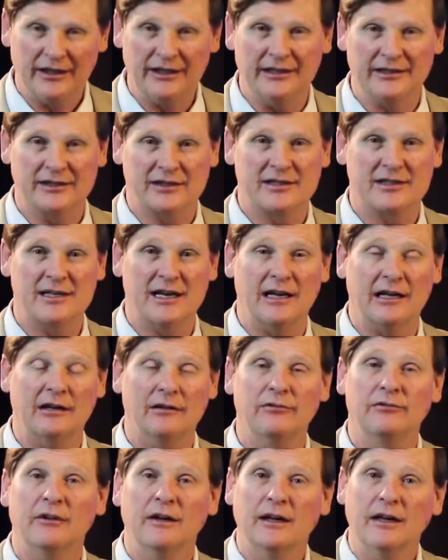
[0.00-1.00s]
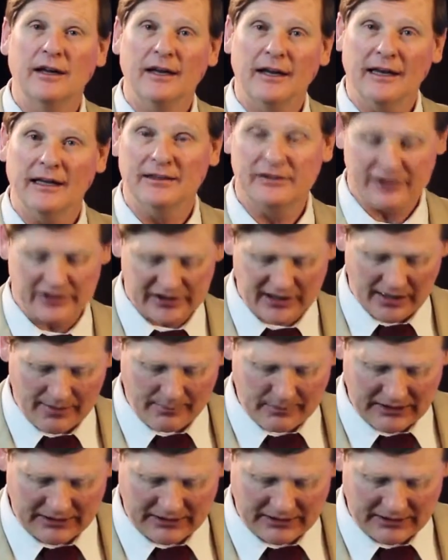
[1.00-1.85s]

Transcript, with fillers: itself in some